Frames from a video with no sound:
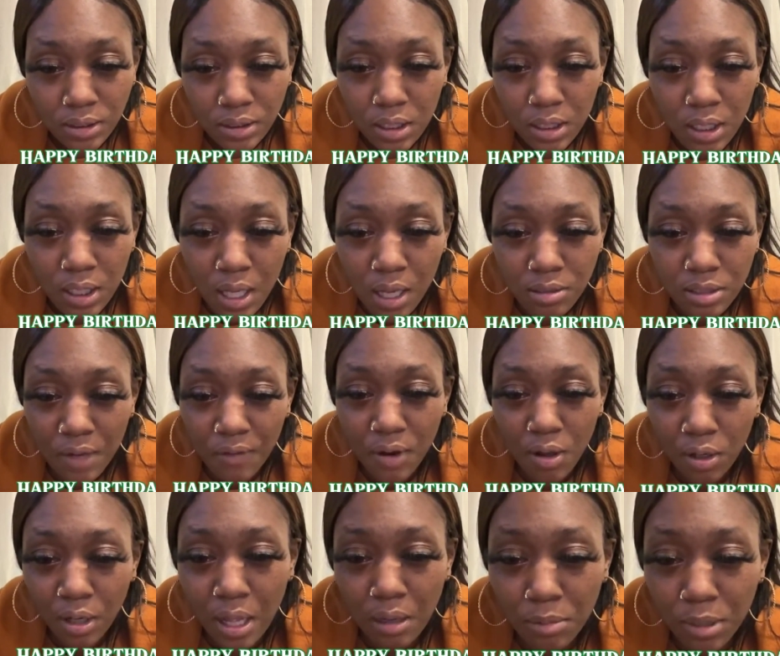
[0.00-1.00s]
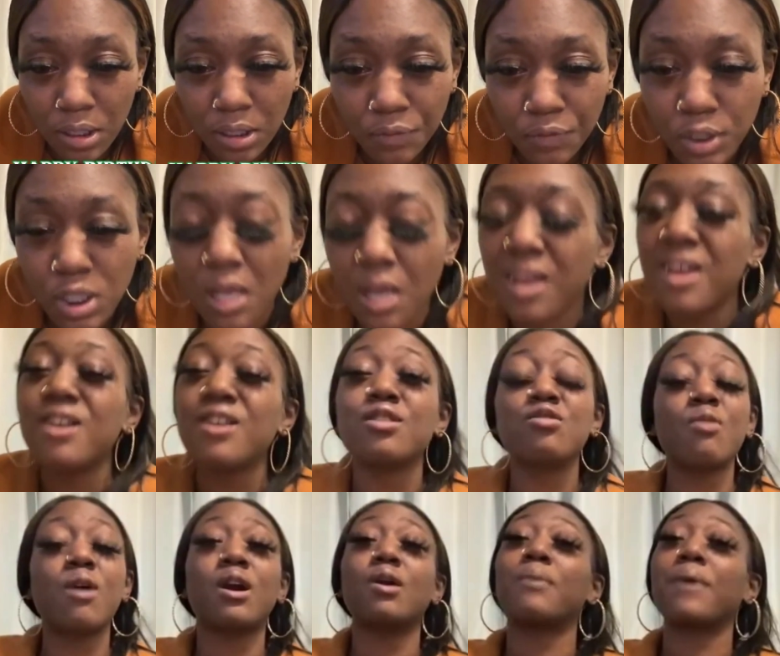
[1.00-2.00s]
Leos never hold accountability for shit.
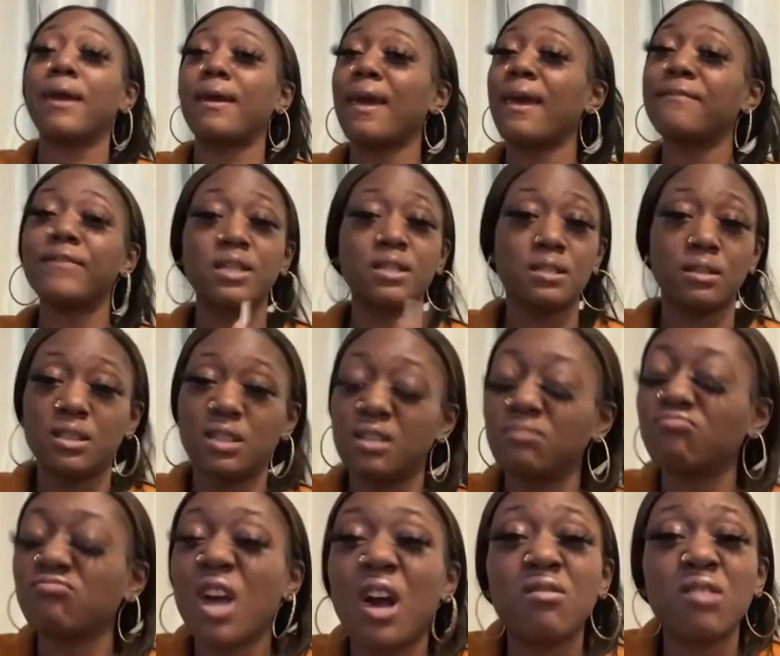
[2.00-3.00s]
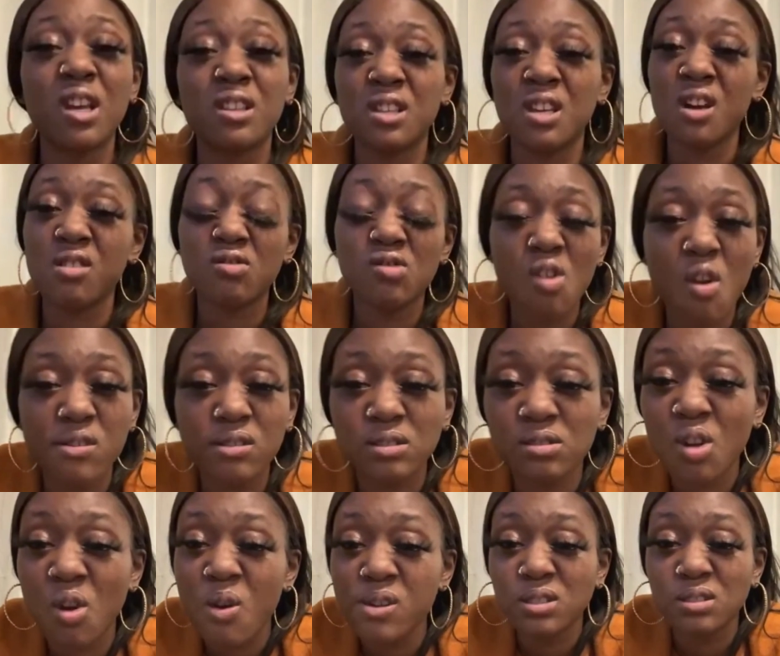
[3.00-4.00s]
You are correct. Ava is a Leo. I don't like Leos.
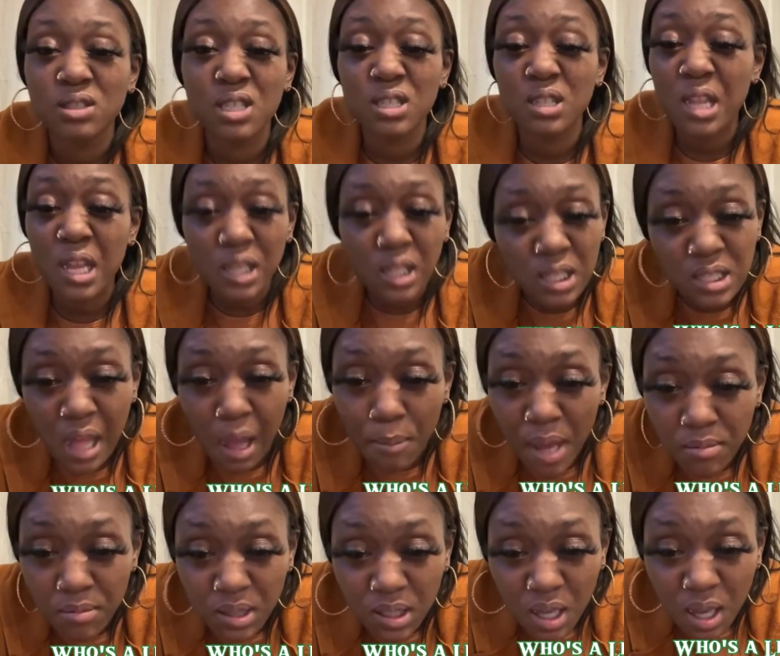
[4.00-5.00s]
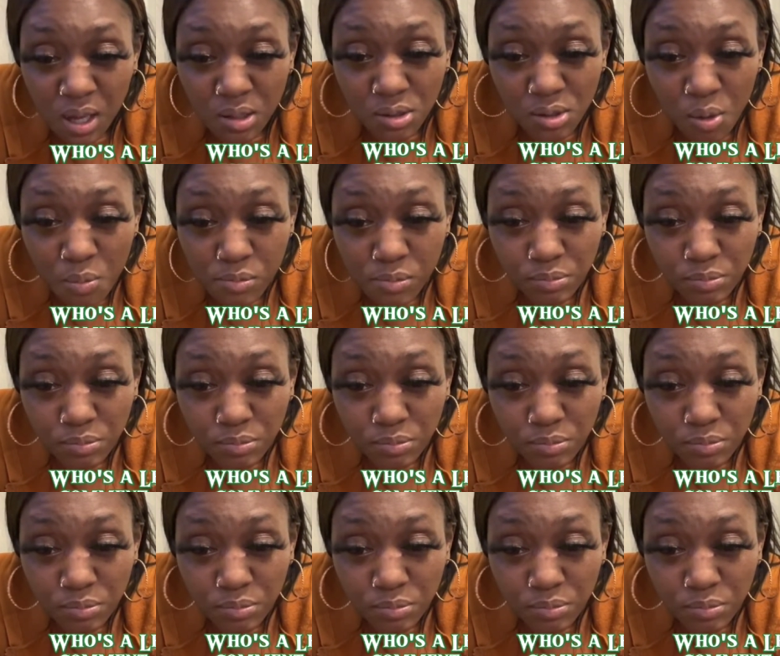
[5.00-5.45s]
At least not baby Leos.